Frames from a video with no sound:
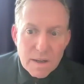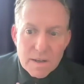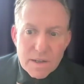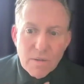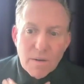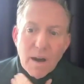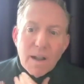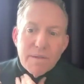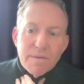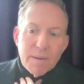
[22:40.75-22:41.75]
So
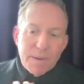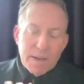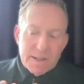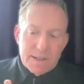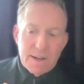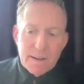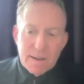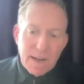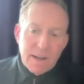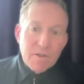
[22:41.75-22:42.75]
all of that being said,
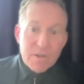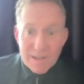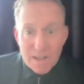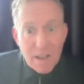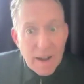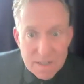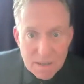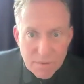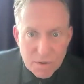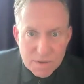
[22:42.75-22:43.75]
Katie, there's lots
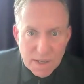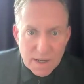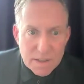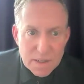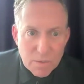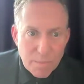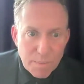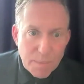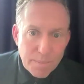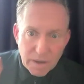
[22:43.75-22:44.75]
of use cases where
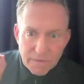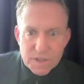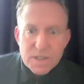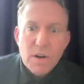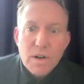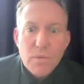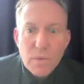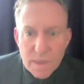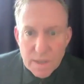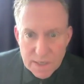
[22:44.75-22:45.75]
people have started
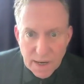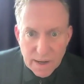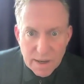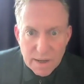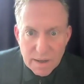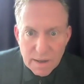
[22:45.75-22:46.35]
with the tech.